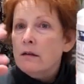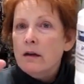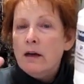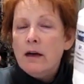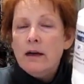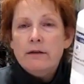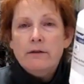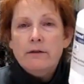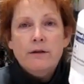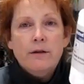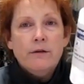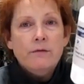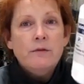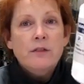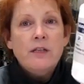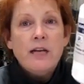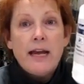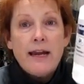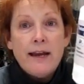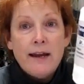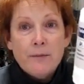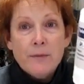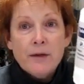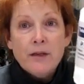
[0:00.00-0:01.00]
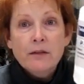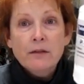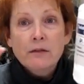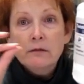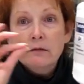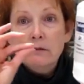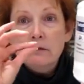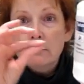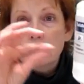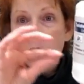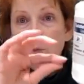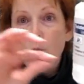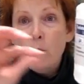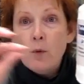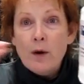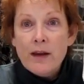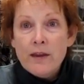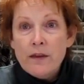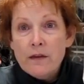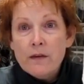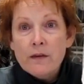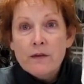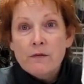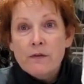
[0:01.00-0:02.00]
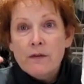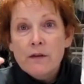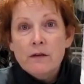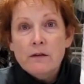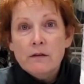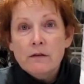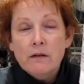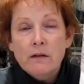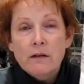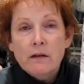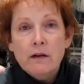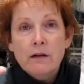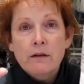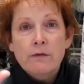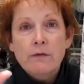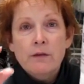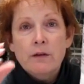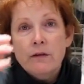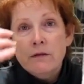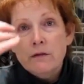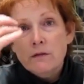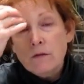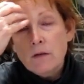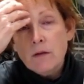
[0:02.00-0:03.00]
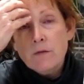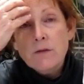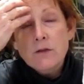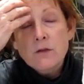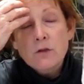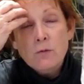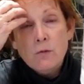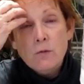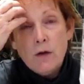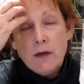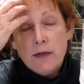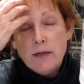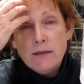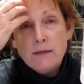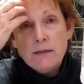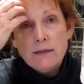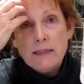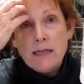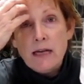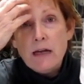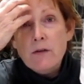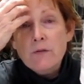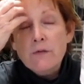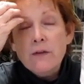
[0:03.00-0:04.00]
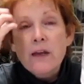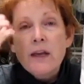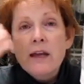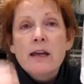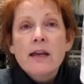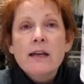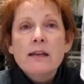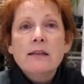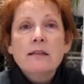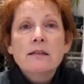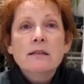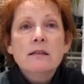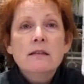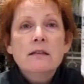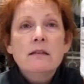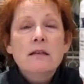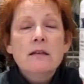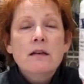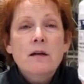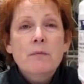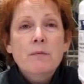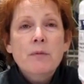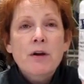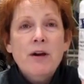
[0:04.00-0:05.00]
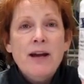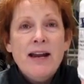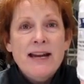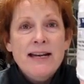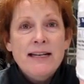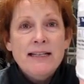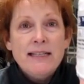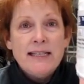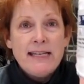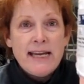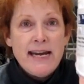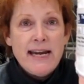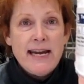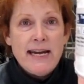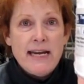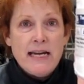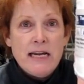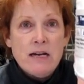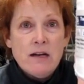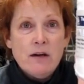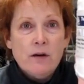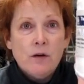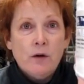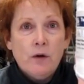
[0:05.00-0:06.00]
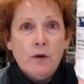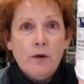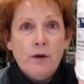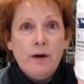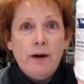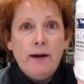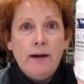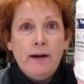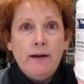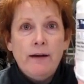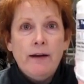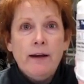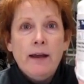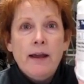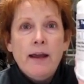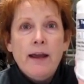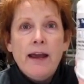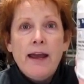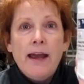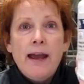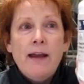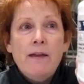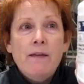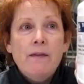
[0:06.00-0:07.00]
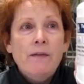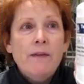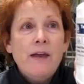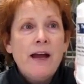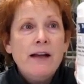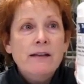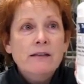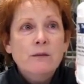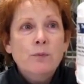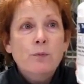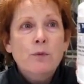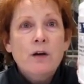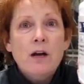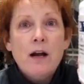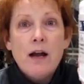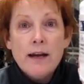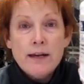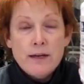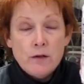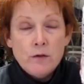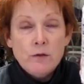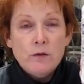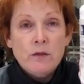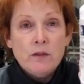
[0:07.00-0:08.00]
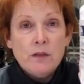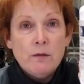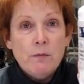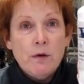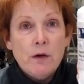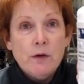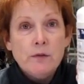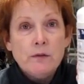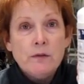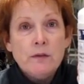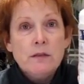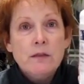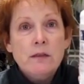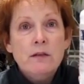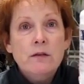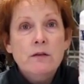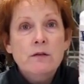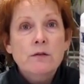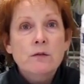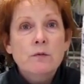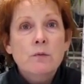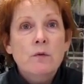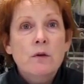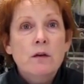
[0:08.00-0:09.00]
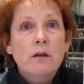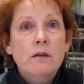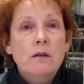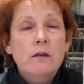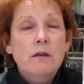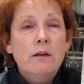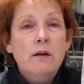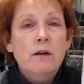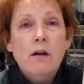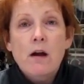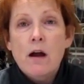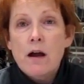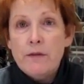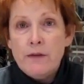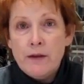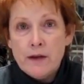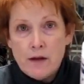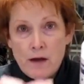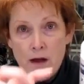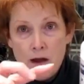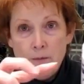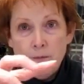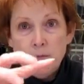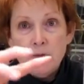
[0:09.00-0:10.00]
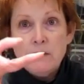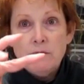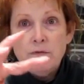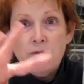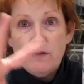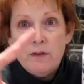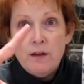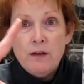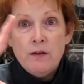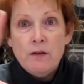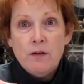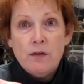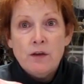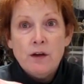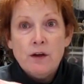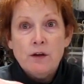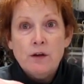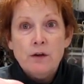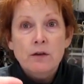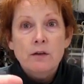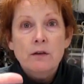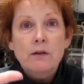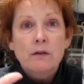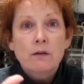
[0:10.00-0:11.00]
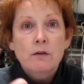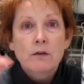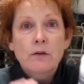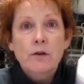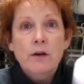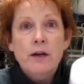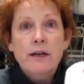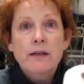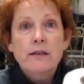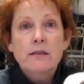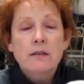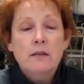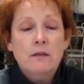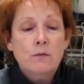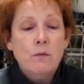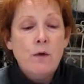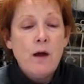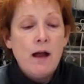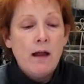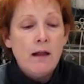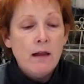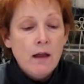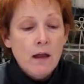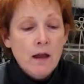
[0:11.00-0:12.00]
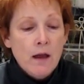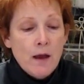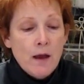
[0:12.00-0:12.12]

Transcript: I don't know diameter width of the of the of the twine itself this is the number 18 grade and that's what I use the most there's one there are they comes in thicker grades as well